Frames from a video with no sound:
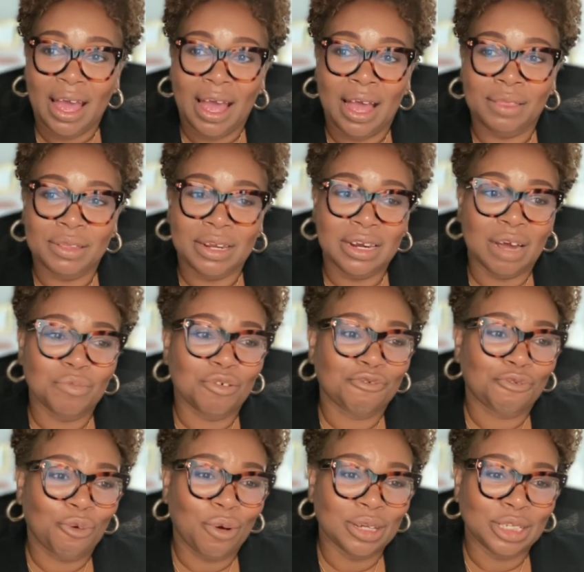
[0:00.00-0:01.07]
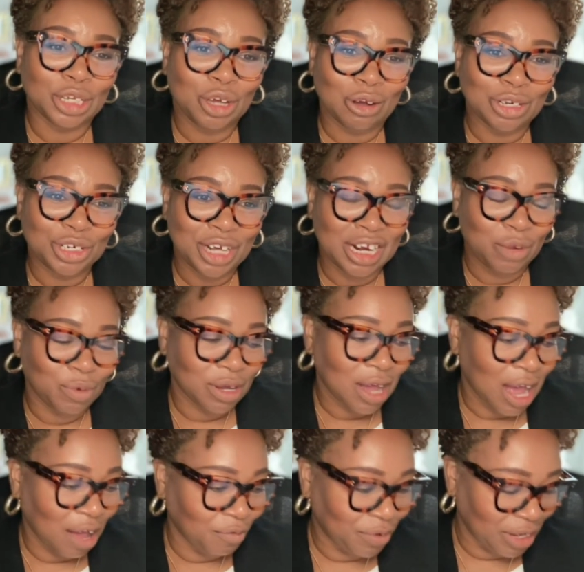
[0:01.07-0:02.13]
And then number 4 is negotiating with
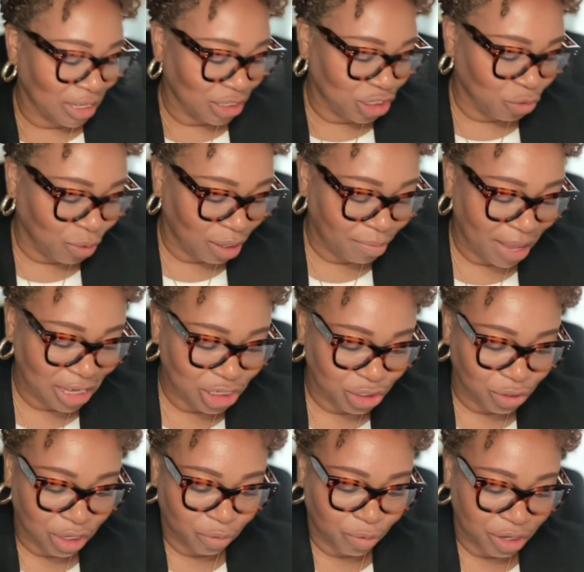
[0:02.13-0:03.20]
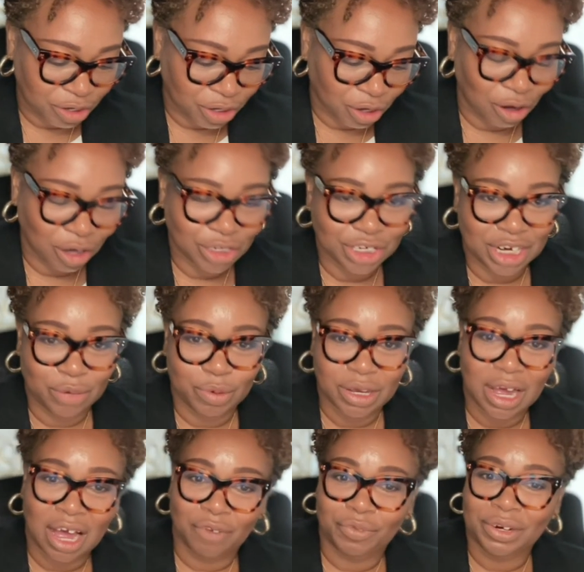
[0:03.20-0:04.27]
confidence. You want to make sure that when you're negotiating with
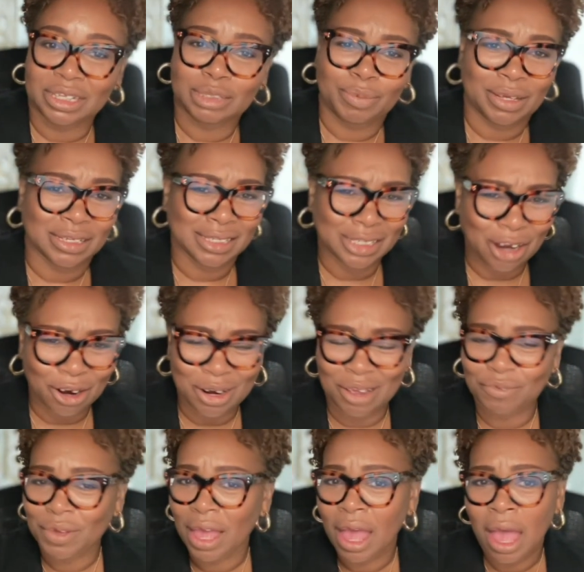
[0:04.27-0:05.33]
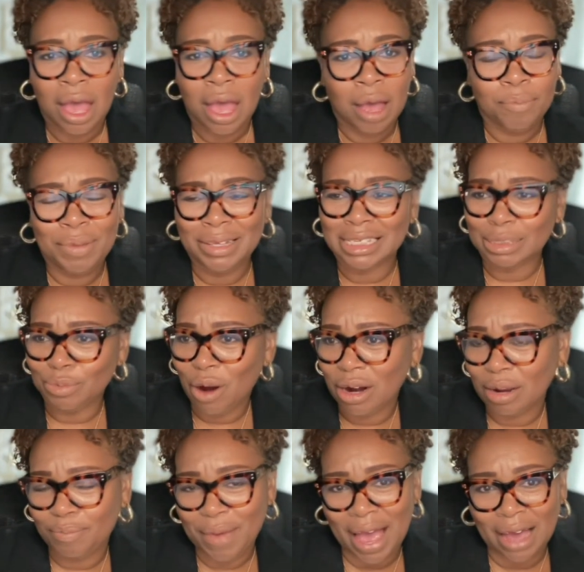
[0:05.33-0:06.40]
confidence, be assertive, be
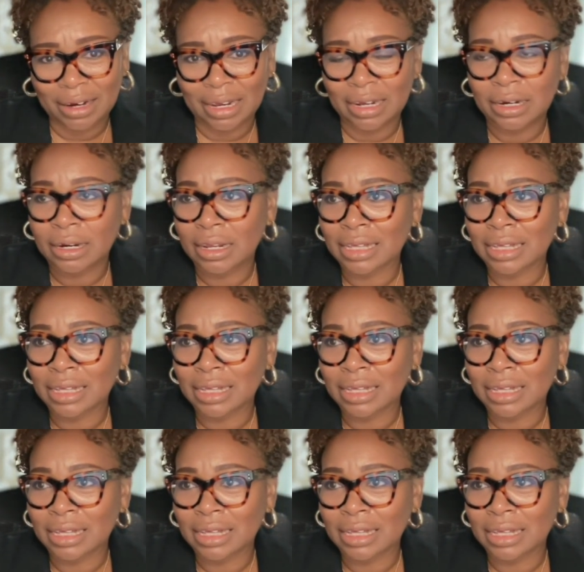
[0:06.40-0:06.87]
smart about it.